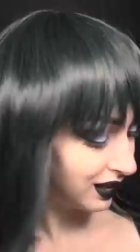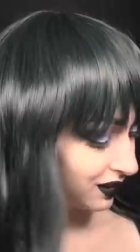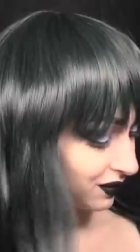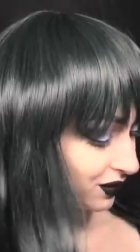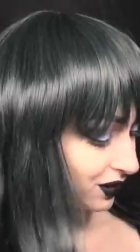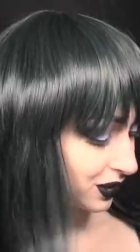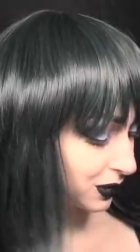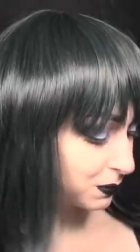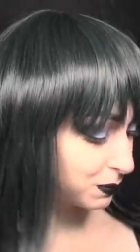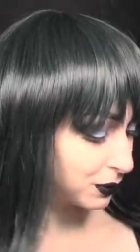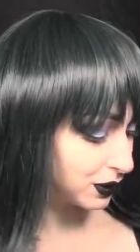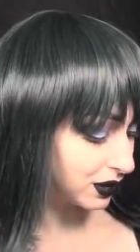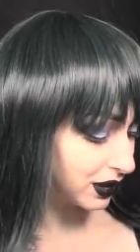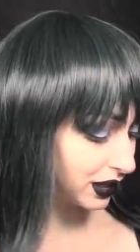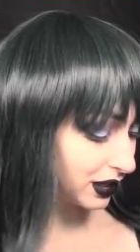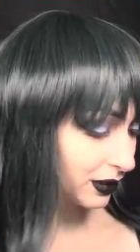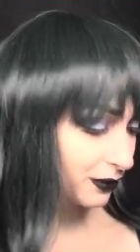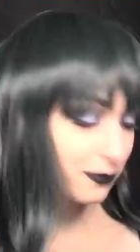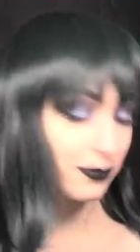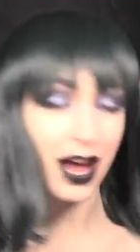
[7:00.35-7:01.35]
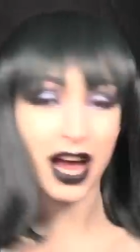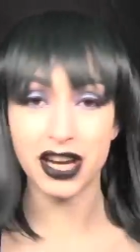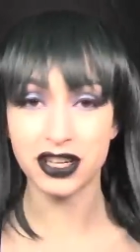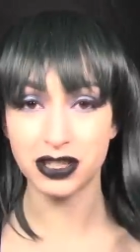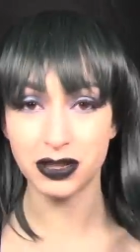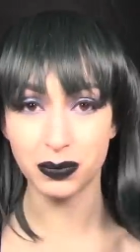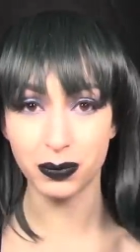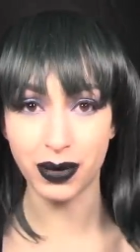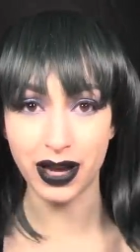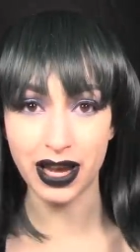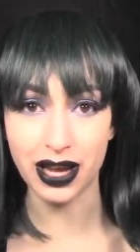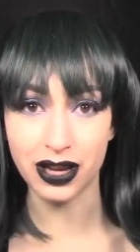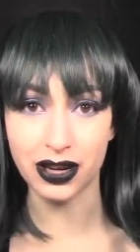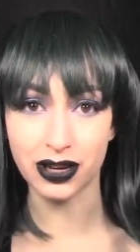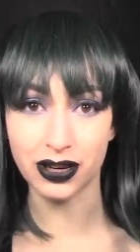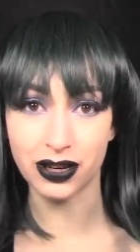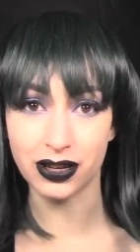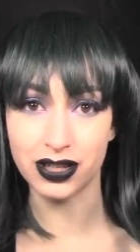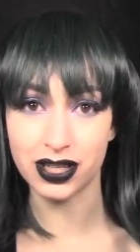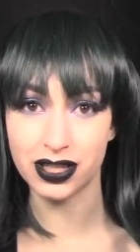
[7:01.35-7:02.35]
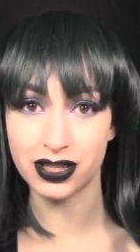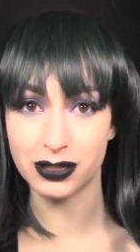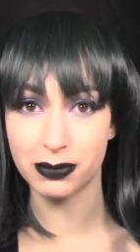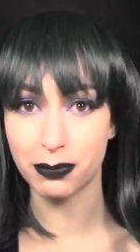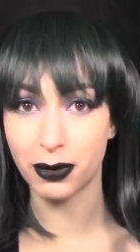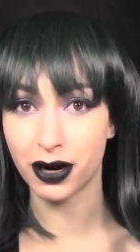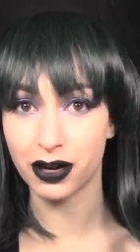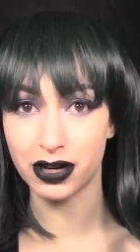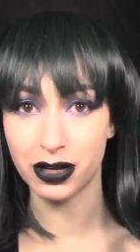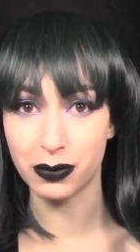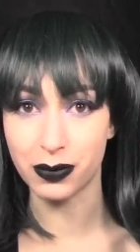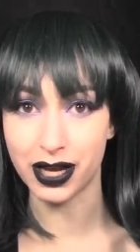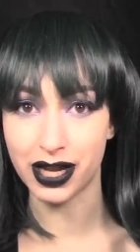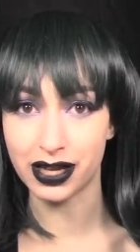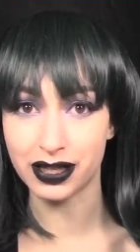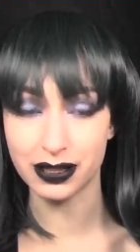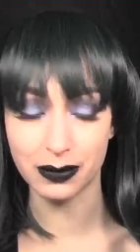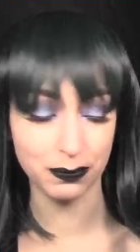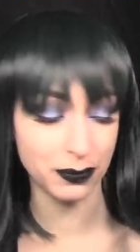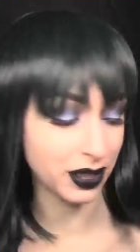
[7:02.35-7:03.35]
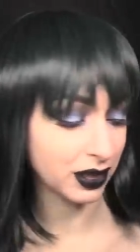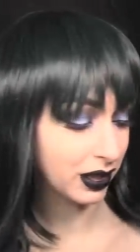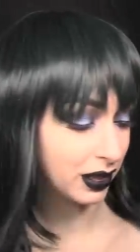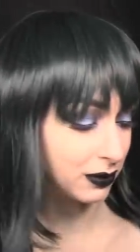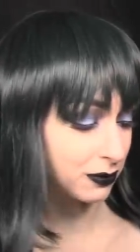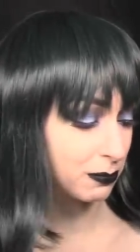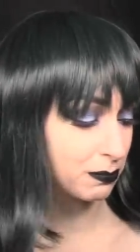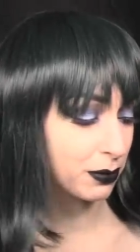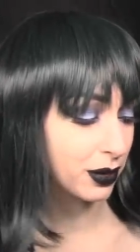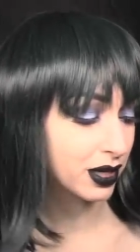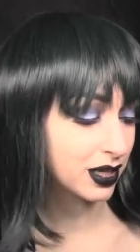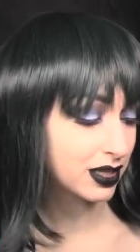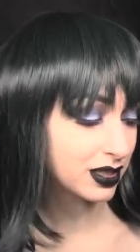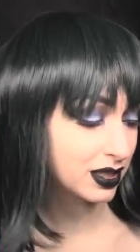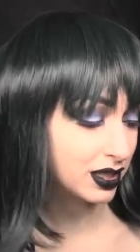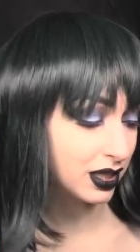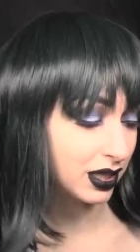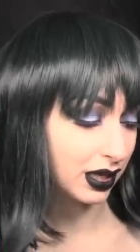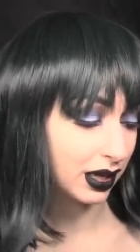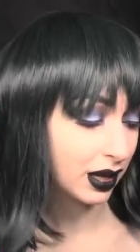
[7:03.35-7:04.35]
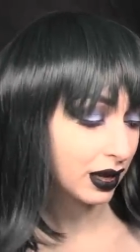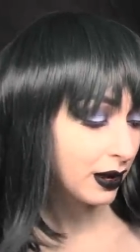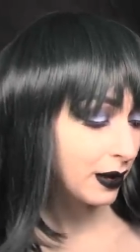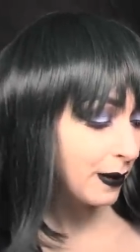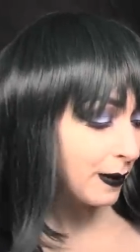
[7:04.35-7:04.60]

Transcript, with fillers: if you just put in like a fashion wig or just a party wig, something like from Party City.